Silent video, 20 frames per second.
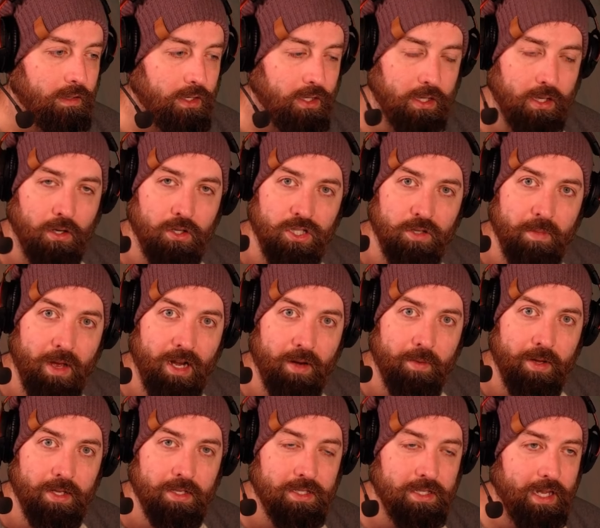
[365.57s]
kill some
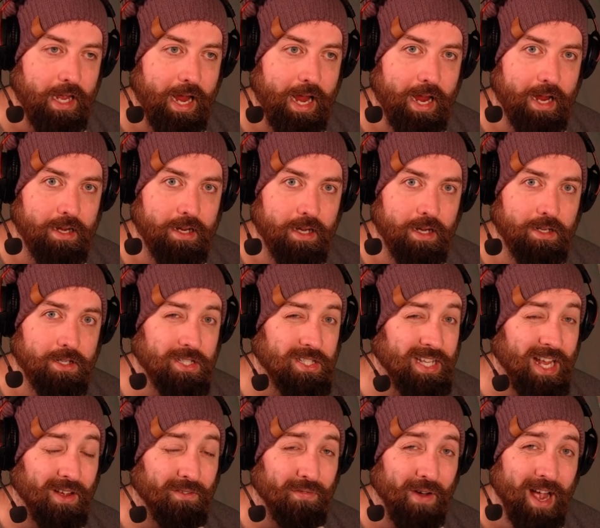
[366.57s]
enemies, and uh, just
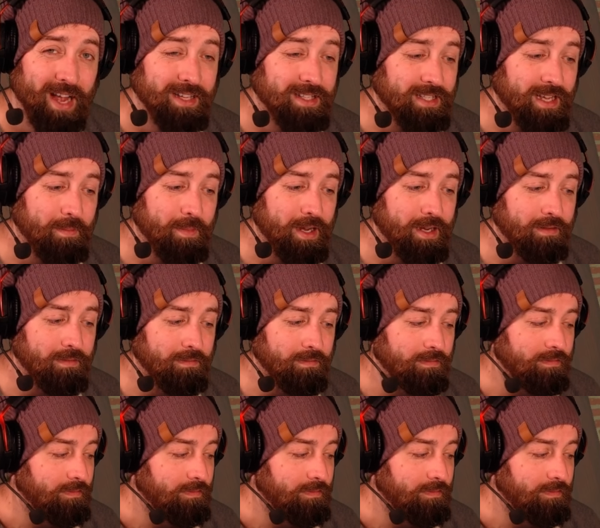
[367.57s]
take fights. I mean,